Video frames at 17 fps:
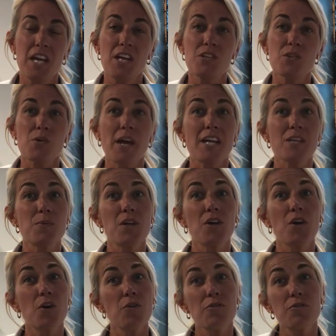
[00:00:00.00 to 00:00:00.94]
So as we
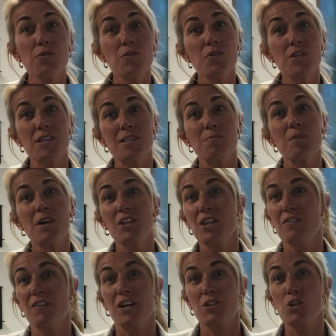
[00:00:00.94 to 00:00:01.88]
go through this
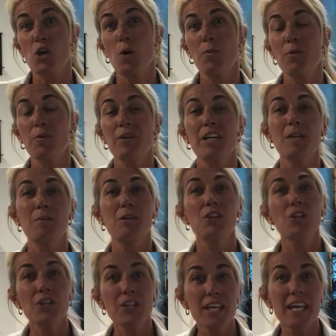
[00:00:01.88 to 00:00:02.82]
month of October, we're going to be
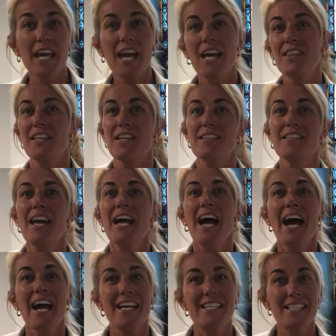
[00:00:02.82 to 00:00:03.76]
looking at this
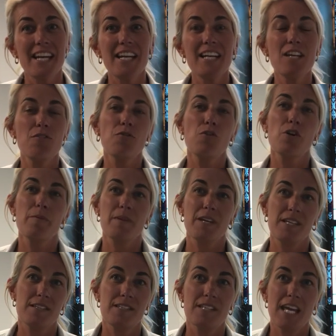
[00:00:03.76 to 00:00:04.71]
identity
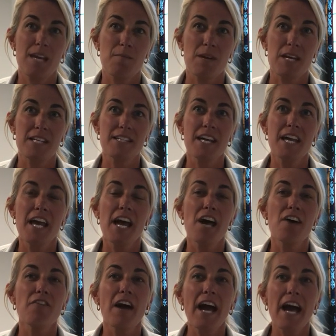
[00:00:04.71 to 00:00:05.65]
forming statement
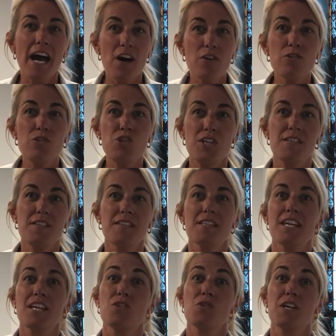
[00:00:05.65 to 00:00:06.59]
of how
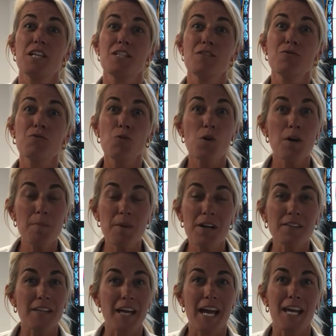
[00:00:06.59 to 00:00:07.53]
Jesus can transform
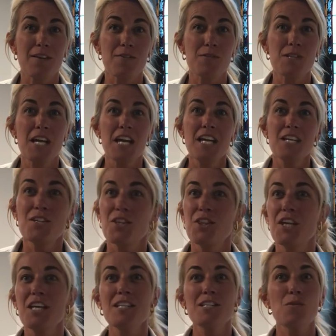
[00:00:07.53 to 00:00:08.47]
our lives to
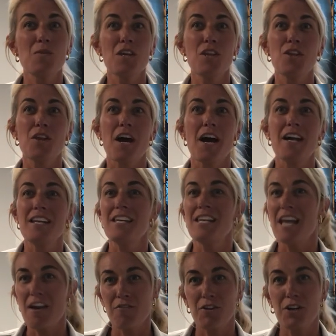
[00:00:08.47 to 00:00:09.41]
things that we thought
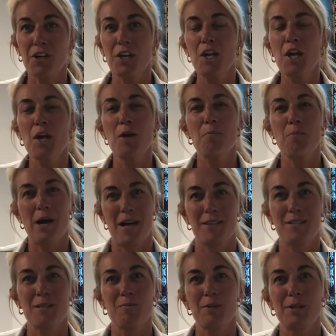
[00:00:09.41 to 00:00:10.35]
never
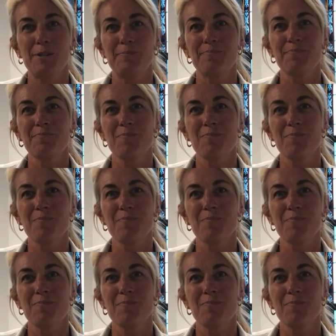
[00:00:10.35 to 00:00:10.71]
possible.